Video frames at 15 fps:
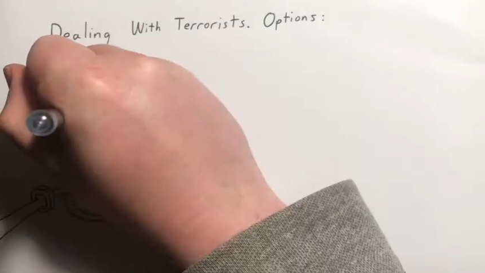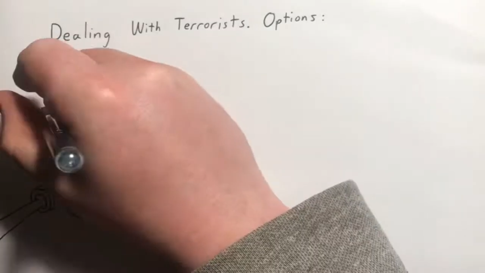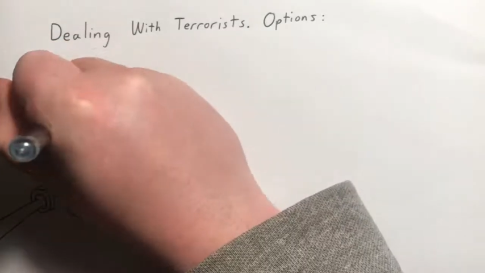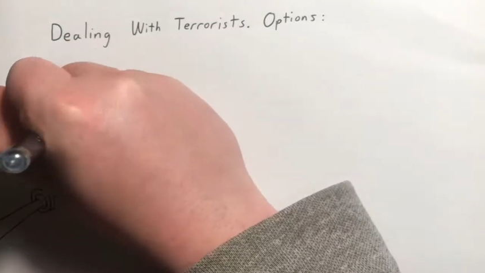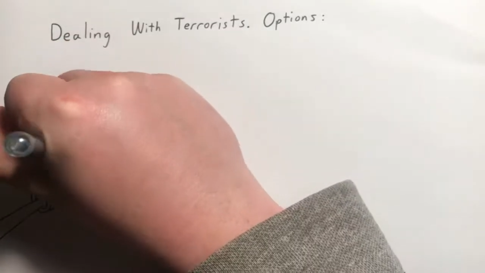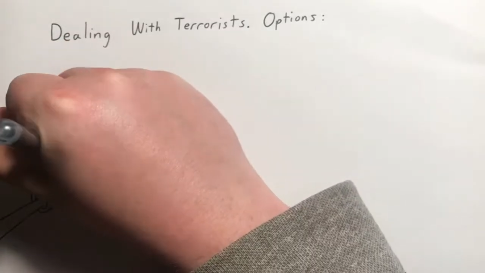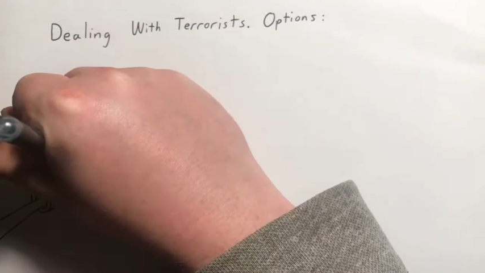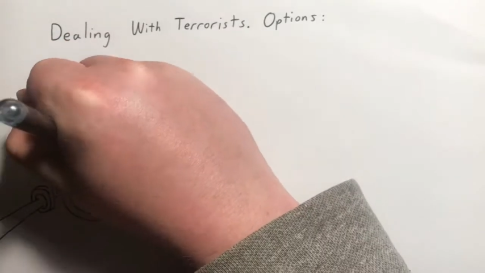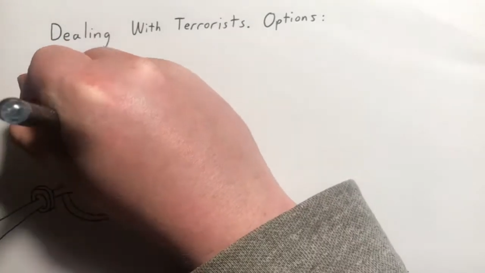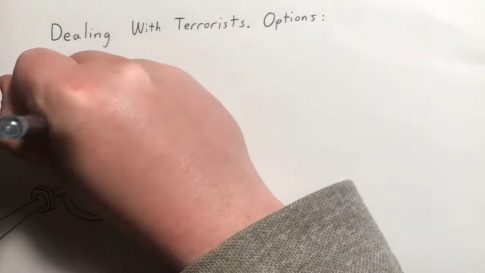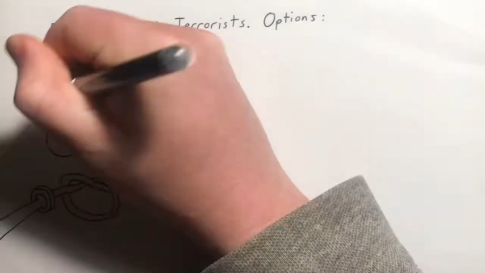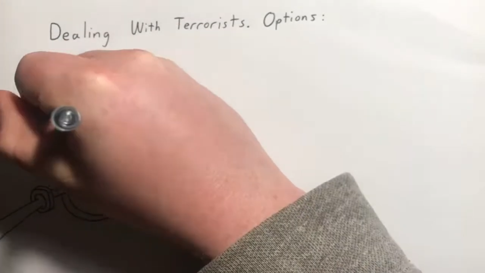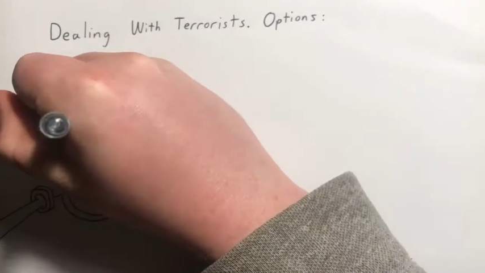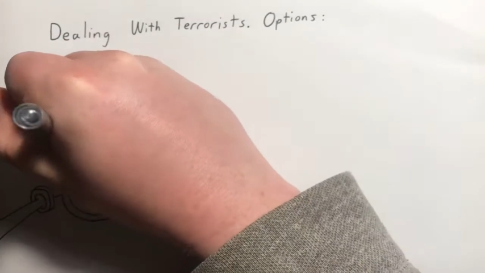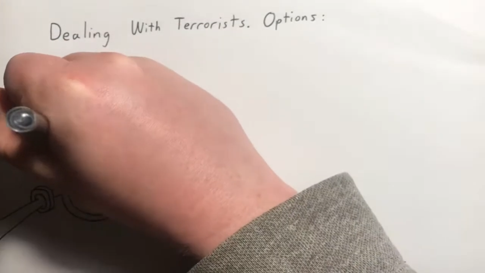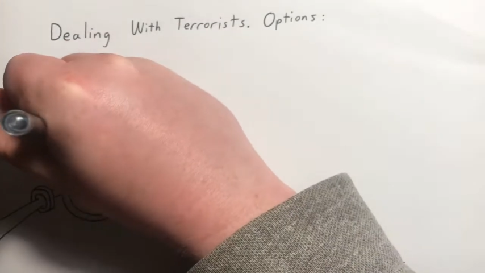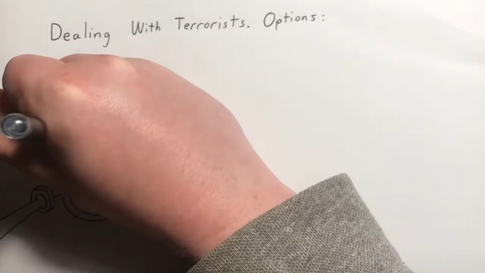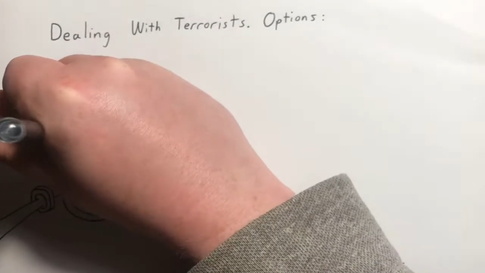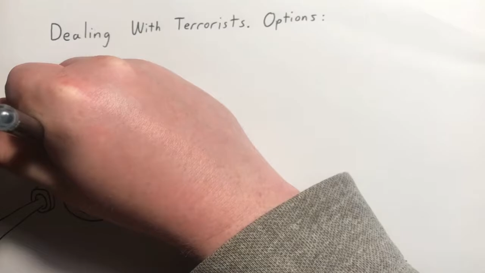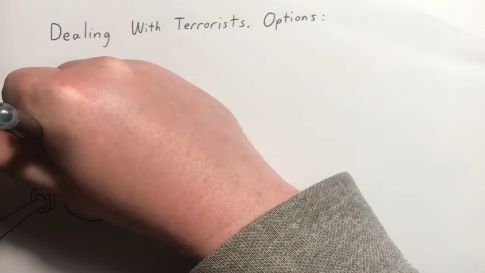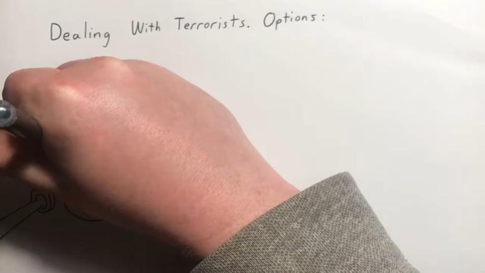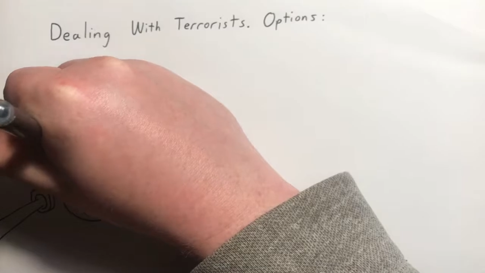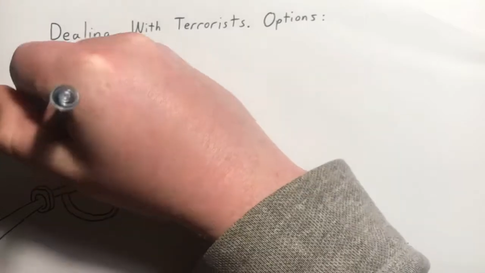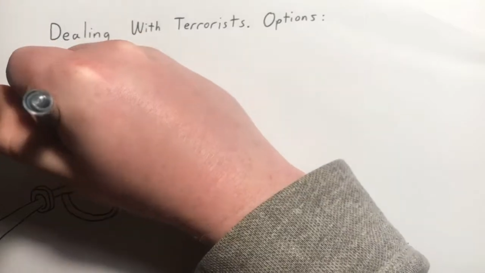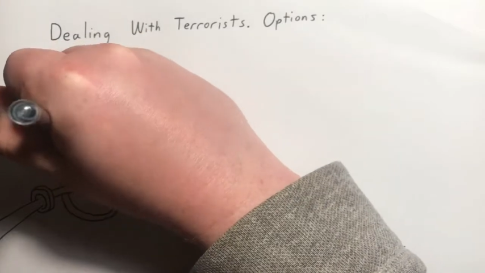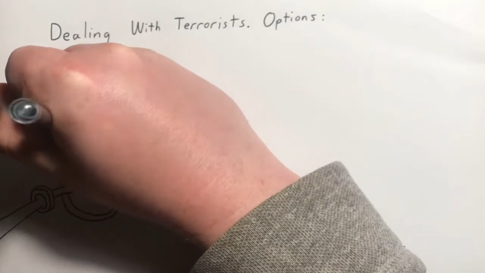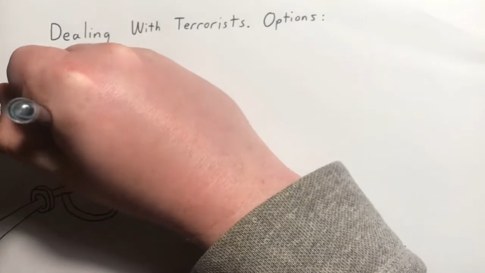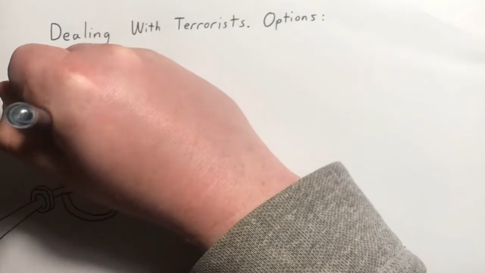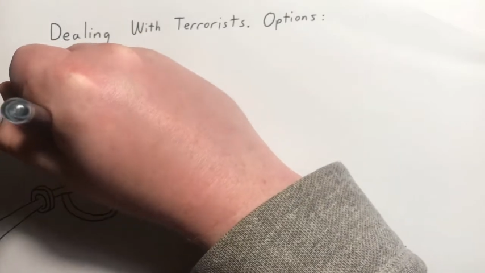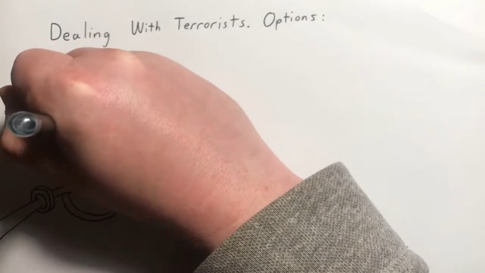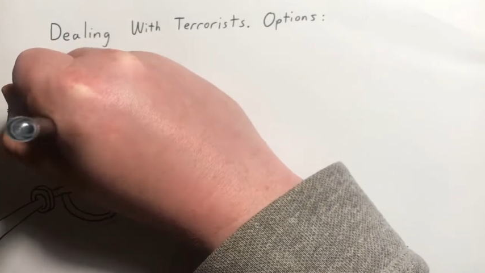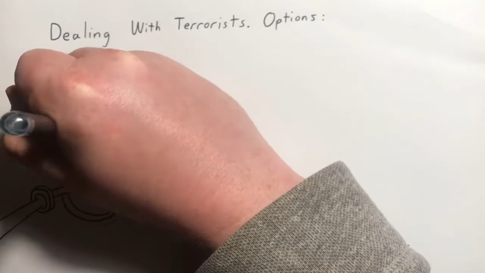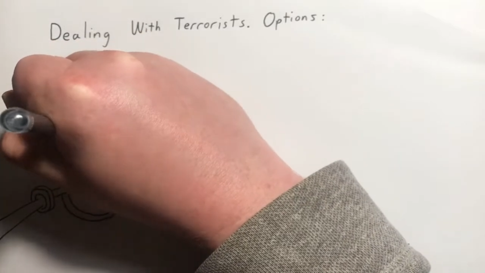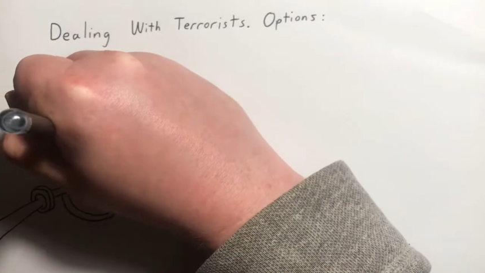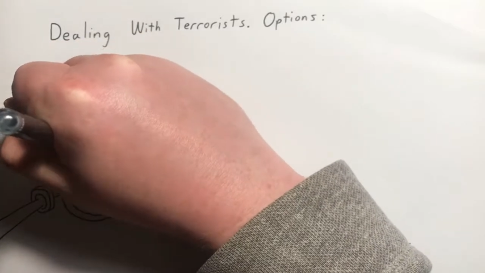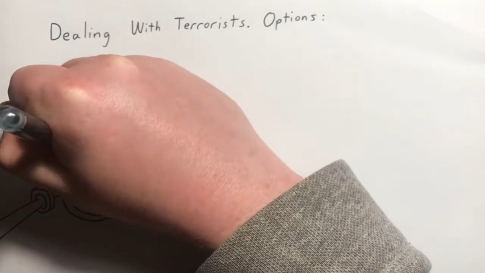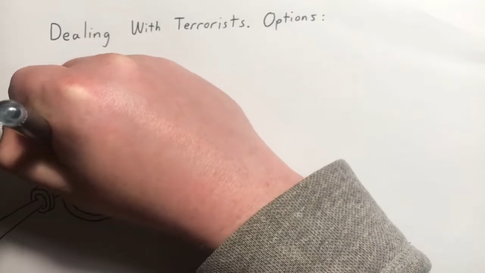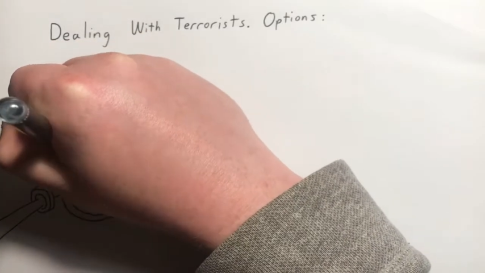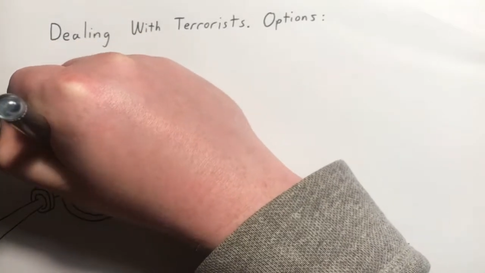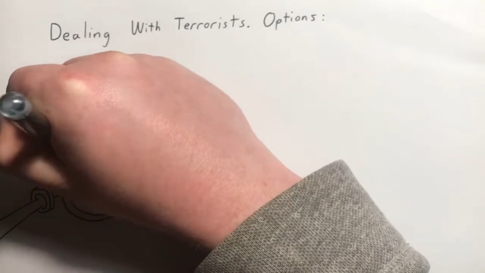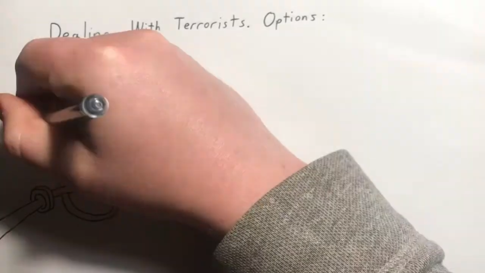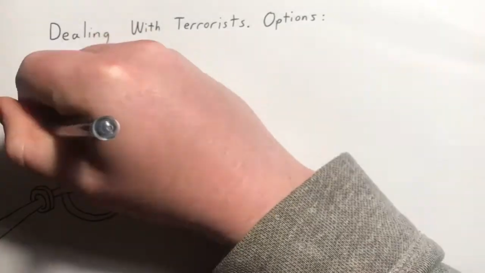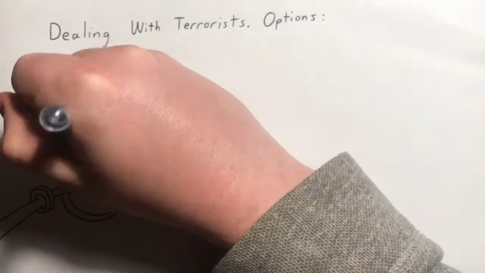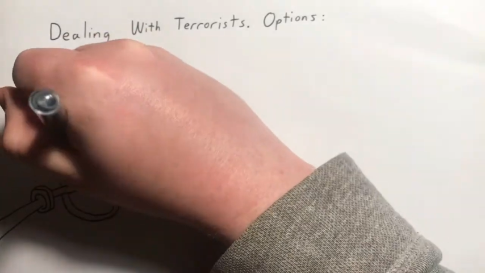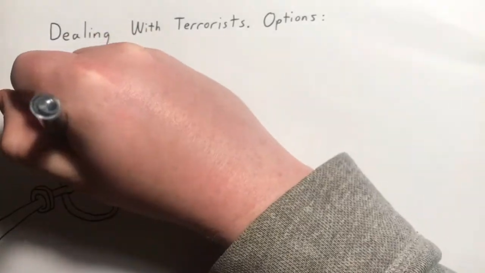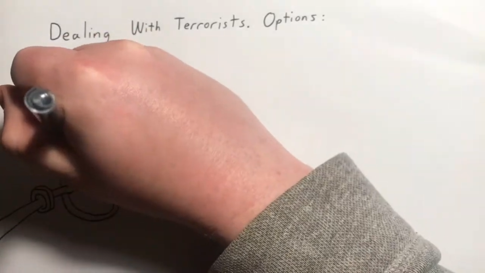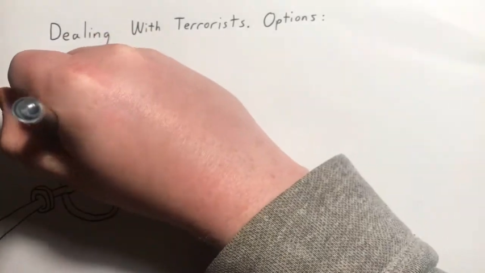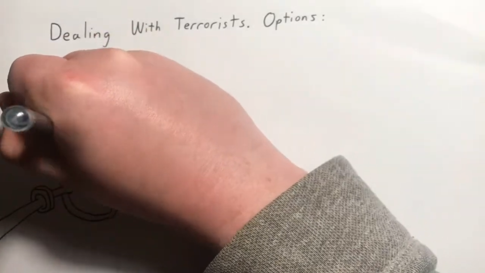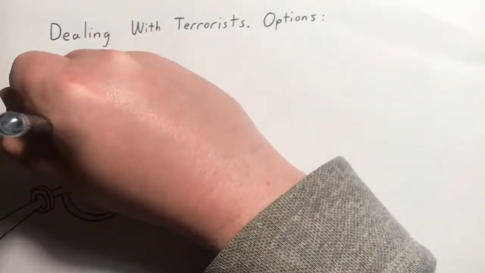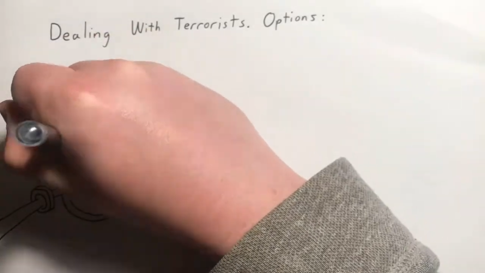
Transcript: [unreadable: no face in view]